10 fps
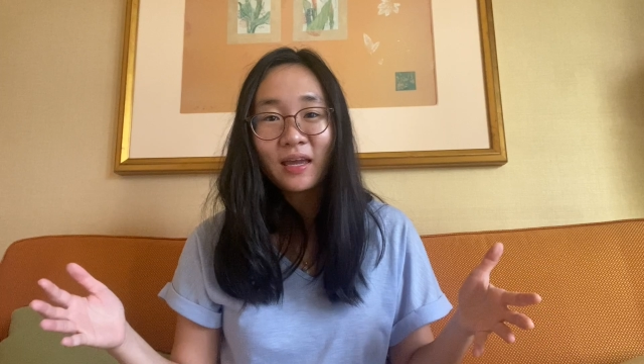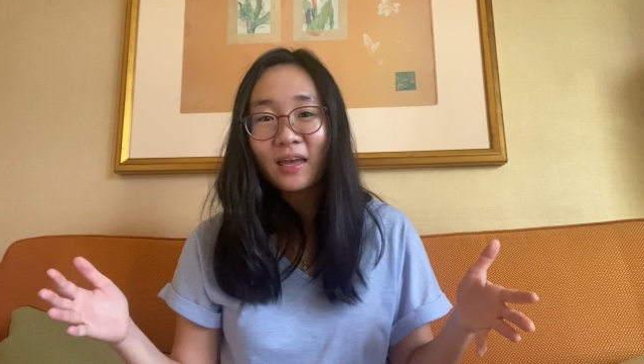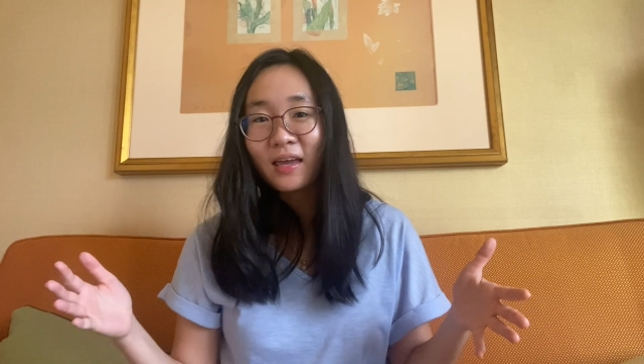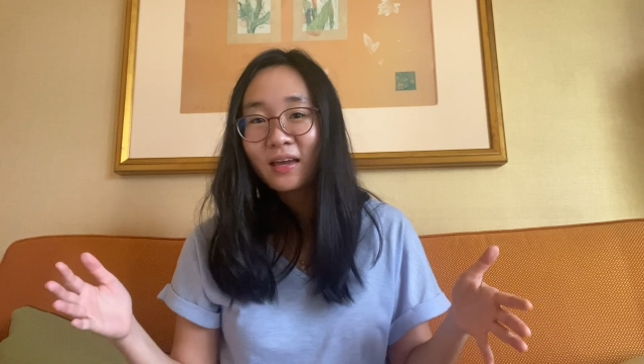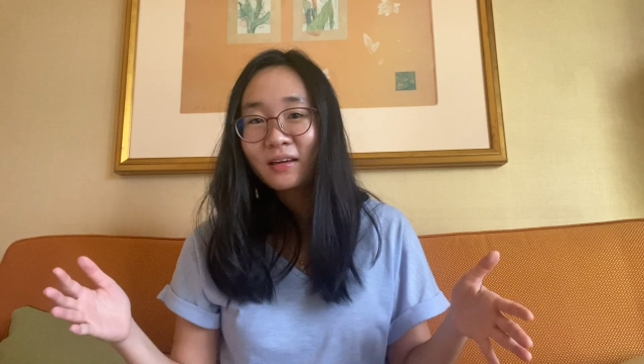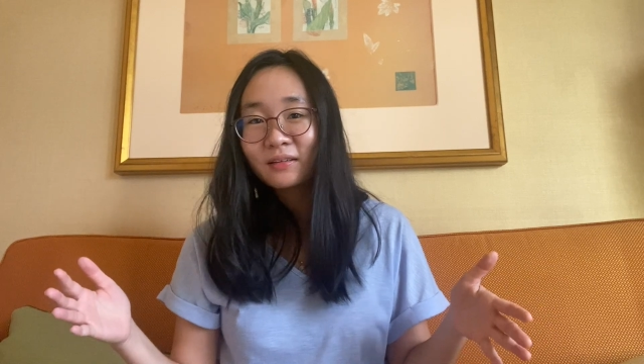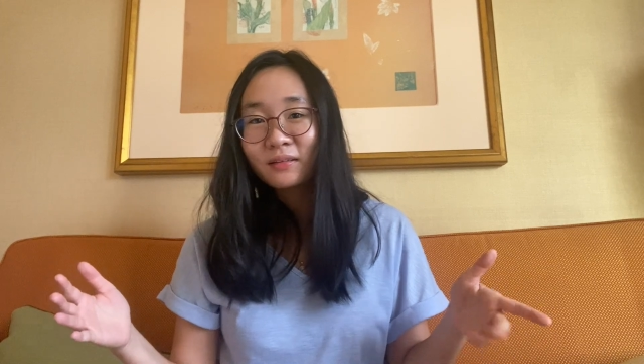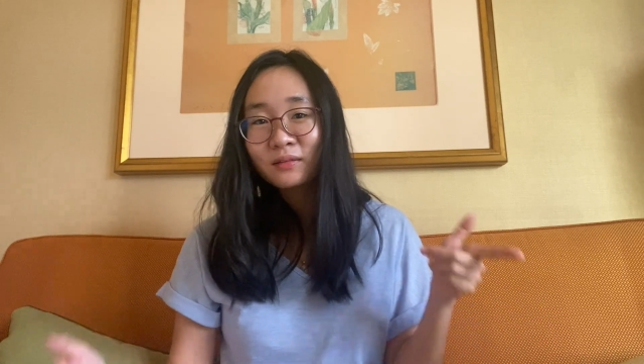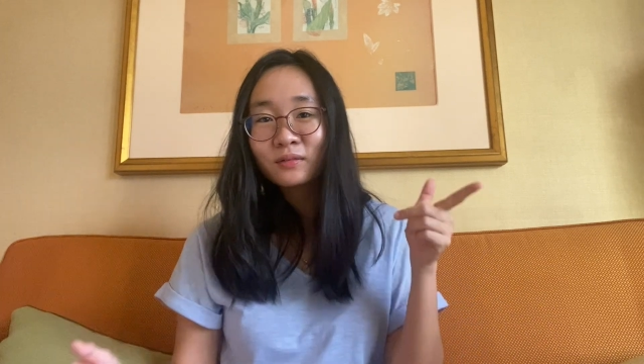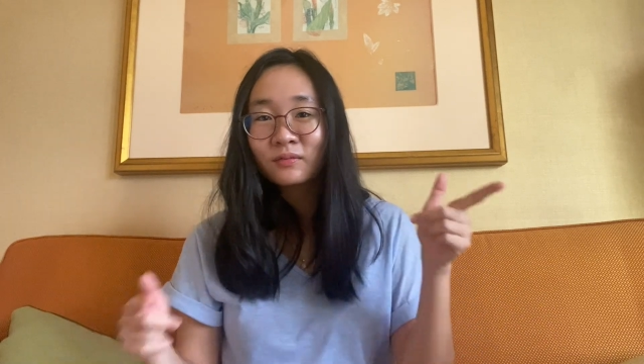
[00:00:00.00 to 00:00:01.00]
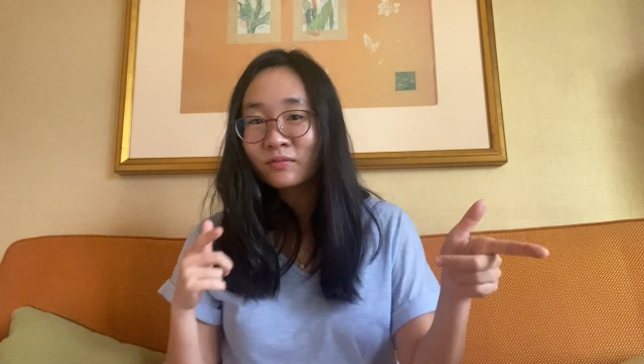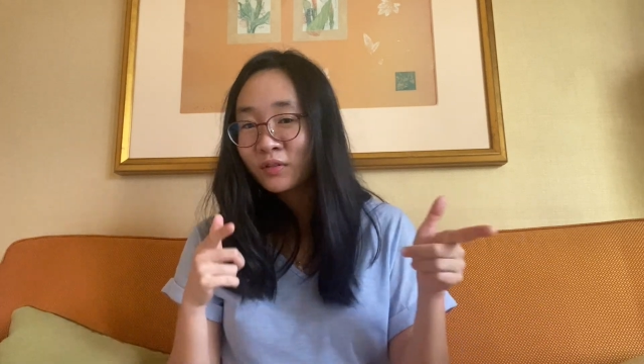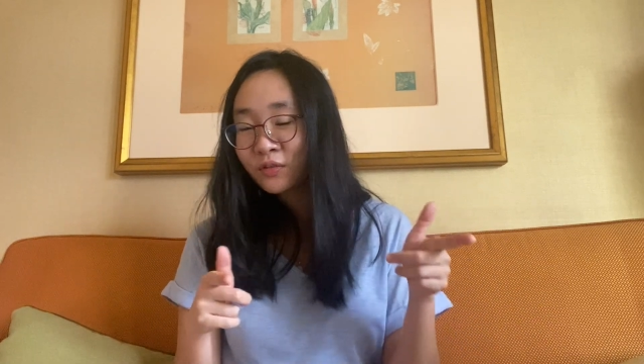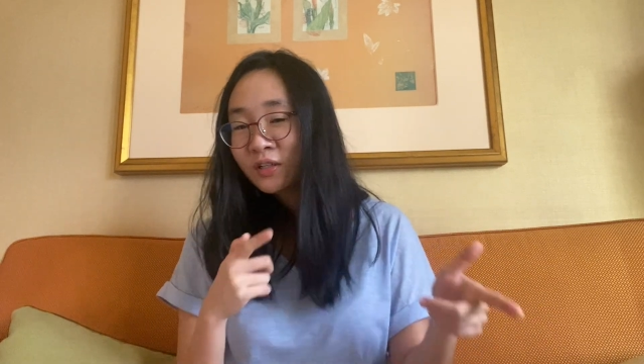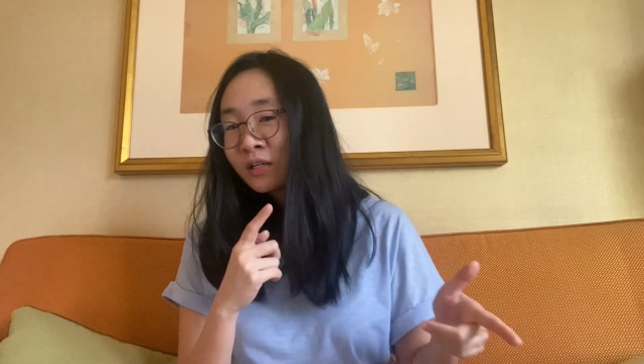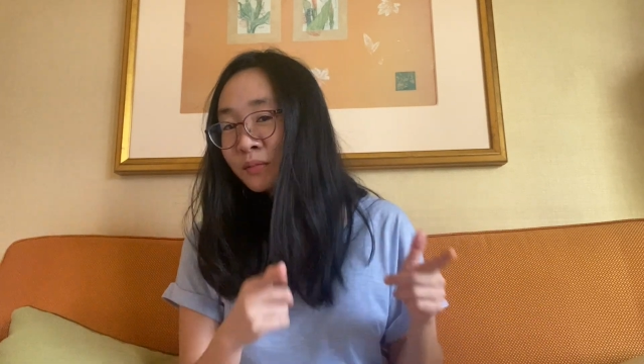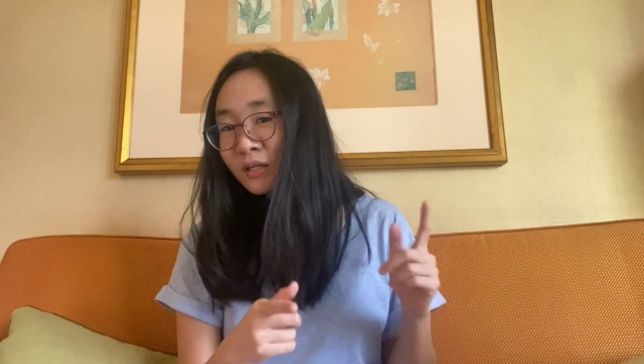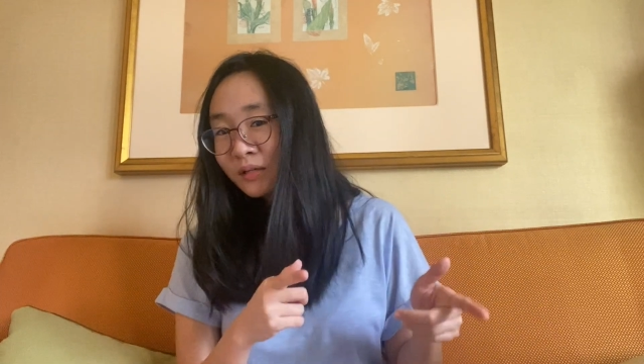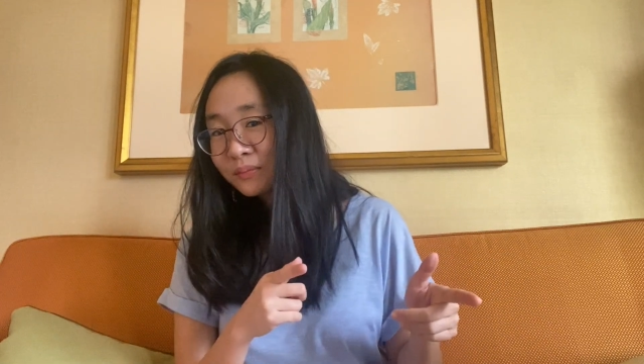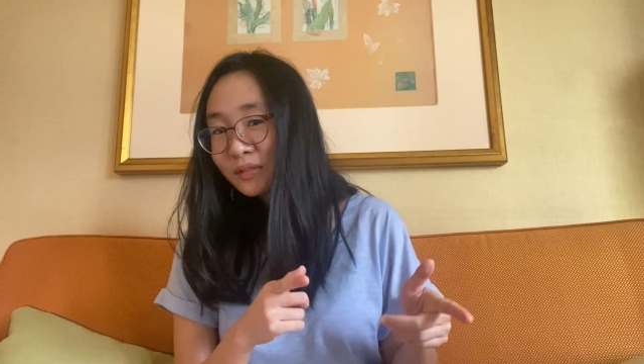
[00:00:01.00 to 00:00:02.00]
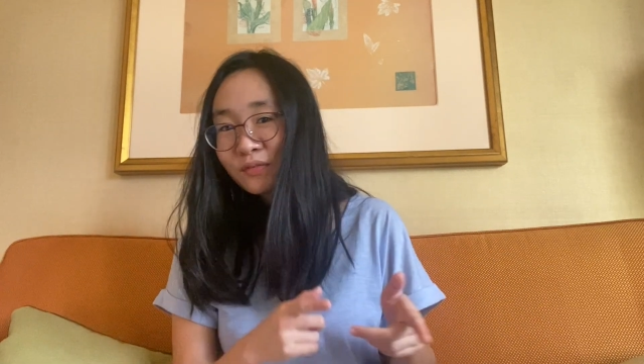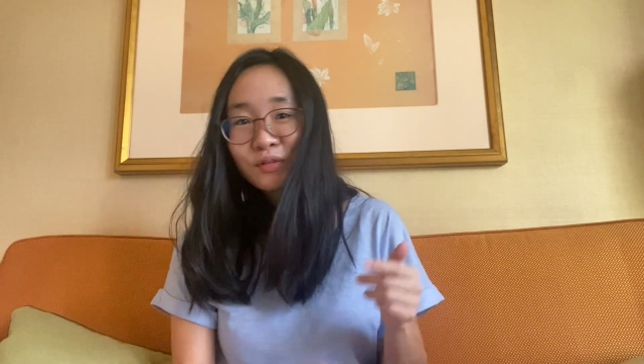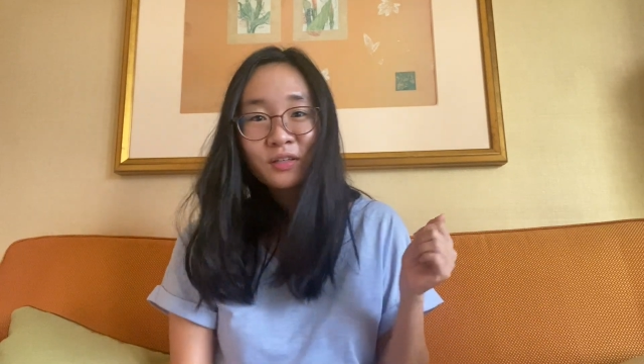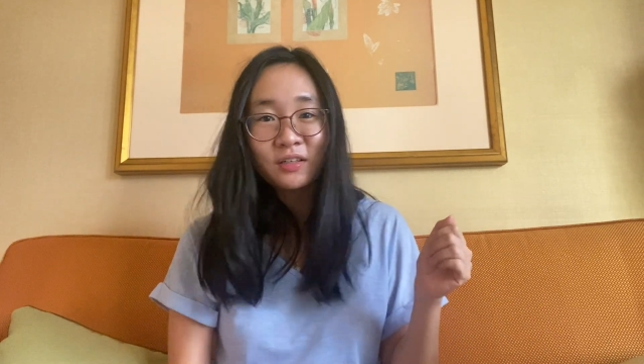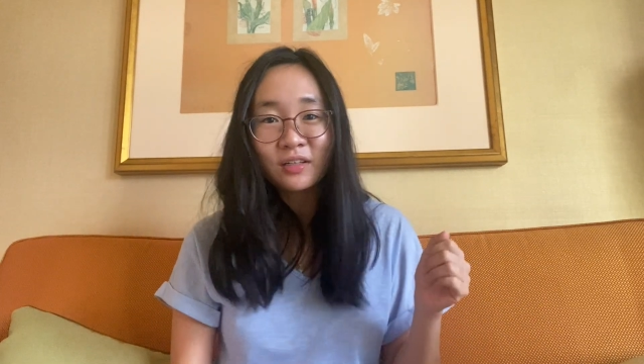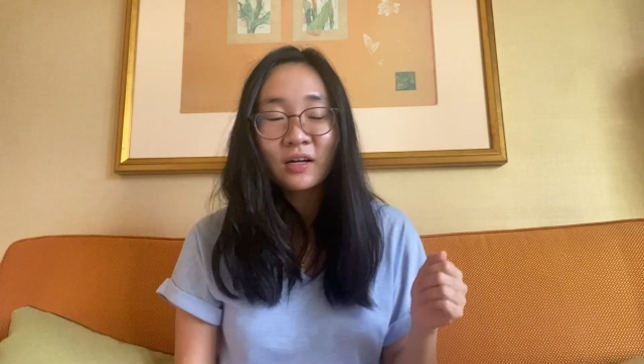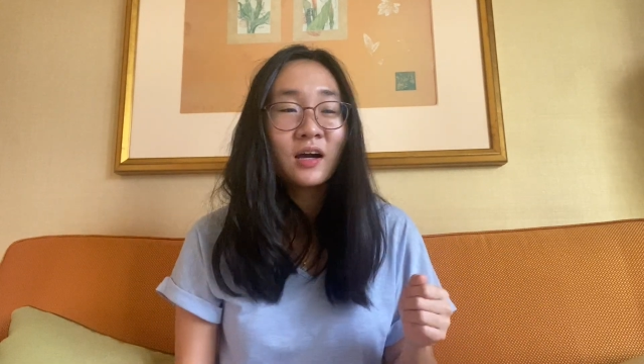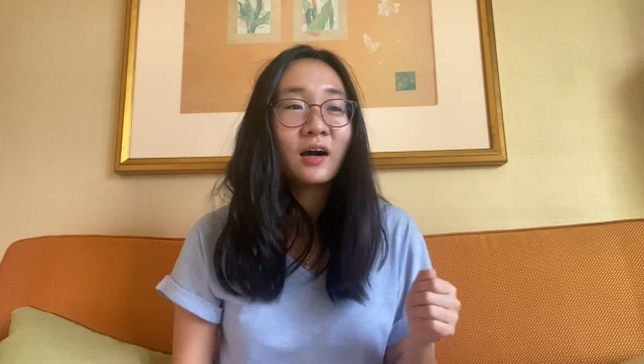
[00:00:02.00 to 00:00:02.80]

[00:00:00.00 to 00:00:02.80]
And feel free to hit me up if you're here.